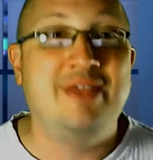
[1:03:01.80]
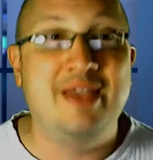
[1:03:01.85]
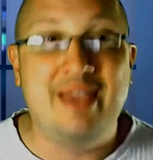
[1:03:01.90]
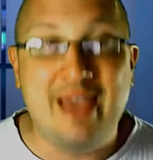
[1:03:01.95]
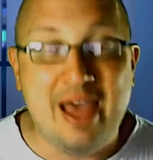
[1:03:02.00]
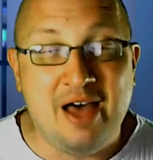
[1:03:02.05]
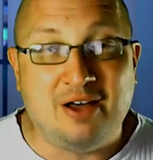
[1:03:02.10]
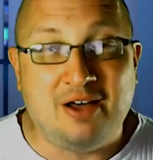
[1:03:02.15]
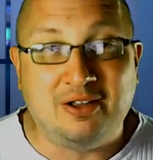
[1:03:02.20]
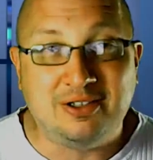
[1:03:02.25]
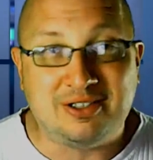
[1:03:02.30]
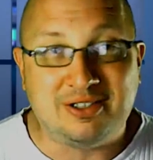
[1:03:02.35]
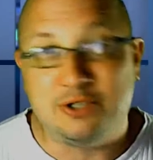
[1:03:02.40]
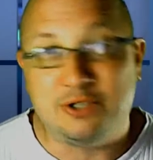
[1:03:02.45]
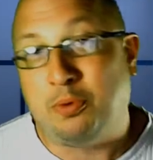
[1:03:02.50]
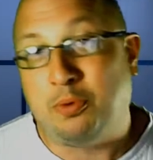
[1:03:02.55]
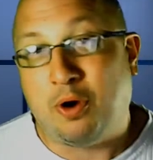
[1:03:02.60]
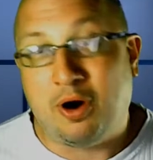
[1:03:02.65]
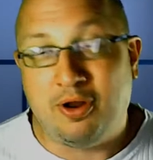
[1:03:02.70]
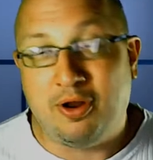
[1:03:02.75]
else as
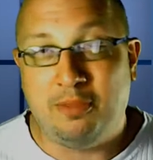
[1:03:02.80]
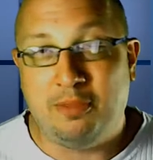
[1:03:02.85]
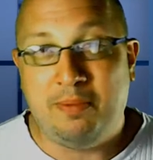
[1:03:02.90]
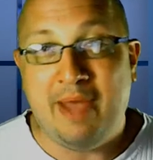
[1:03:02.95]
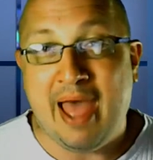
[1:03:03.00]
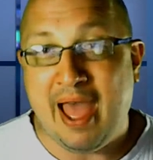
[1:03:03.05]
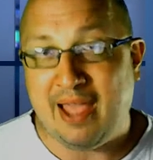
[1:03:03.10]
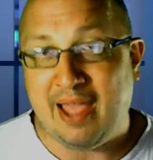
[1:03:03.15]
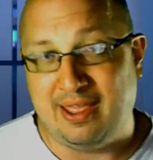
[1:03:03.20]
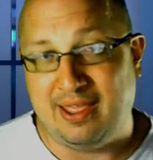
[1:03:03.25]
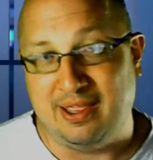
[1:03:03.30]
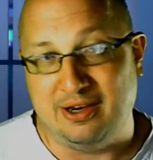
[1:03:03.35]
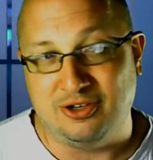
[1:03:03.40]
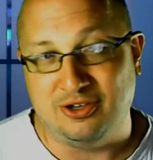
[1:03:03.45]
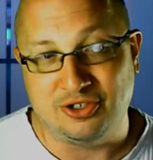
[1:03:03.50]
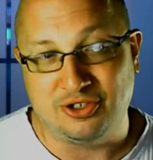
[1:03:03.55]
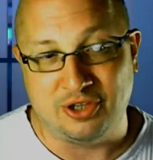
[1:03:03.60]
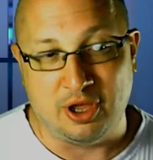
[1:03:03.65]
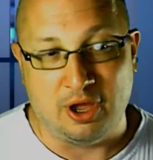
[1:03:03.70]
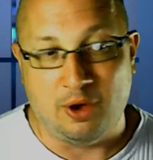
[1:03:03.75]
part of the package.
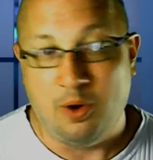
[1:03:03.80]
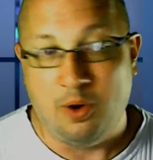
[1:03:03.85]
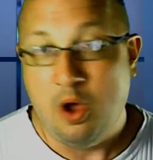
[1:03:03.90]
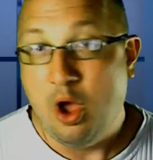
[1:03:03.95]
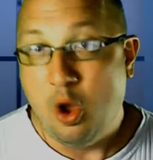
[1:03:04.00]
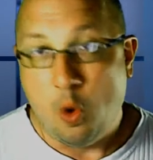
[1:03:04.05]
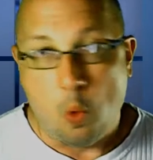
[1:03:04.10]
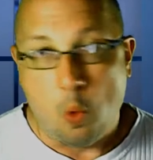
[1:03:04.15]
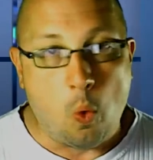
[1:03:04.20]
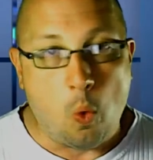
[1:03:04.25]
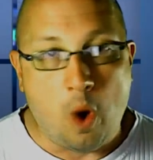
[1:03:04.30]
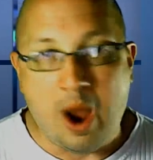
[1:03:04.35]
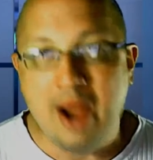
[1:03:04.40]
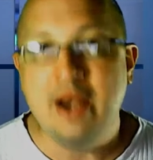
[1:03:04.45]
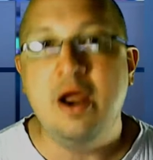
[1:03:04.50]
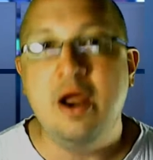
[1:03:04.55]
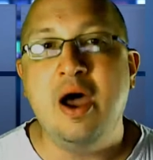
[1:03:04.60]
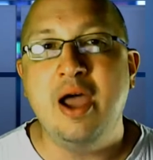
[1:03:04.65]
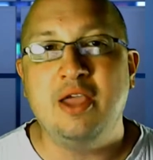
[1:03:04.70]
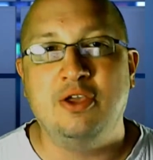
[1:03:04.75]
So why
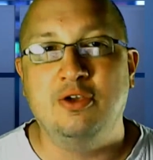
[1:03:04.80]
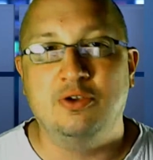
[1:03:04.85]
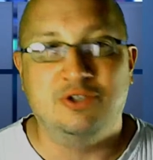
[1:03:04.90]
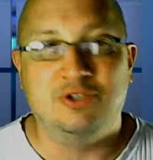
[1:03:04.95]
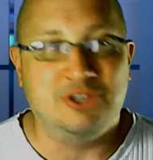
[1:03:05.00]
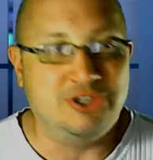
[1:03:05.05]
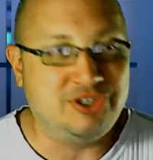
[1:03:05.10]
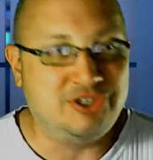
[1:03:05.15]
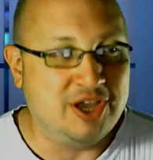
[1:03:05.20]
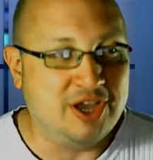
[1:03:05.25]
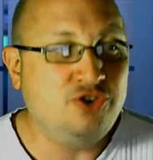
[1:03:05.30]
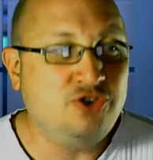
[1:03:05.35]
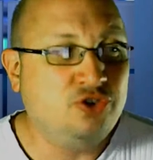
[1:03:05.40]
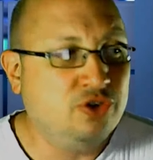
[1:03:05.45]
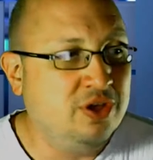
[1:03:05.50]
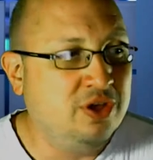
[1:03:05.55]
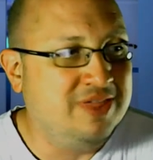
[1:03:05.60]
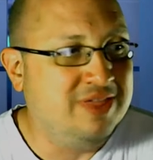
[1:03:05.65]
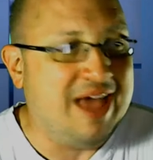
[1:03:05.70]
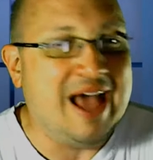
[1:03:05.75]
not use? Essentially,
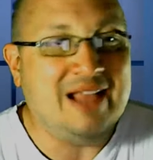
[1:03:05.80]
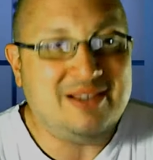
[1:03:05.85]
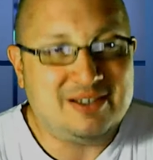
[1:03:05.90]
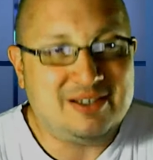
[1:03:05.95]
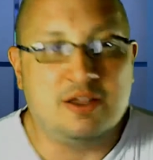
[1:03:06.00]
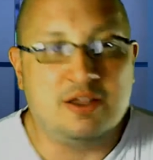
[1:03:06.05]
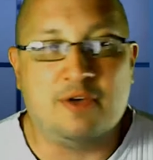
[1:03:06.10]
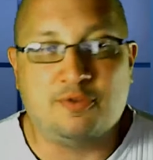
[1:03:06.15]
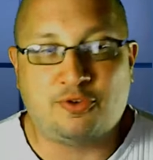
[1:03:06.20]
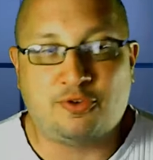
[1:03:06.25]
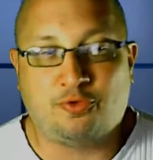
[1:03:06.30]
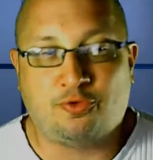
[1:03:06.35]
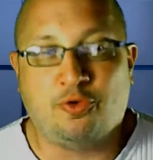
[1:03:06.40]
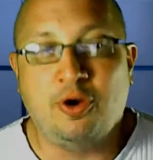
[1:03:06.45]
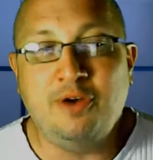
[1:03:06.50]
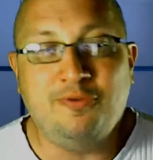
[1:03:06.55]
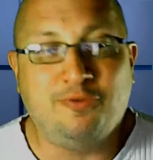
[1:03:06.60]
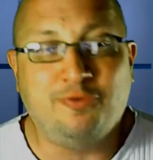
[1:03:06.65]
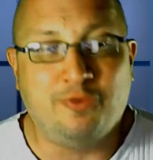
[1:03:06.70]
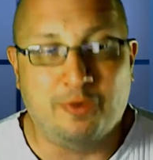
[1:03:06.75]
that stuff's free
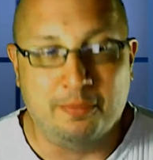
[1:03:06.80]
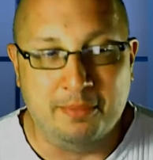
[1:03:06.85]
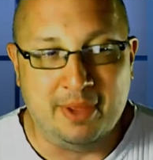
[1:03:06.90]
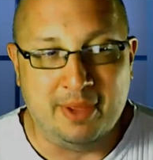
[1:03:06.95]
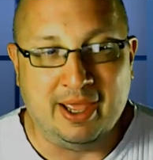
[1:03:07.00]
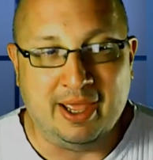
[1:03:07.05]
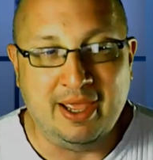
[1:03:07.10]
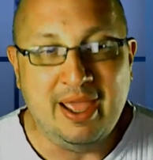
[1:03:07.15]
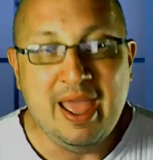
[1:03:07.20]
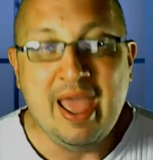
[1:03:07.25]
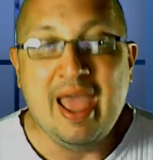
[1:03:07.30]
for me.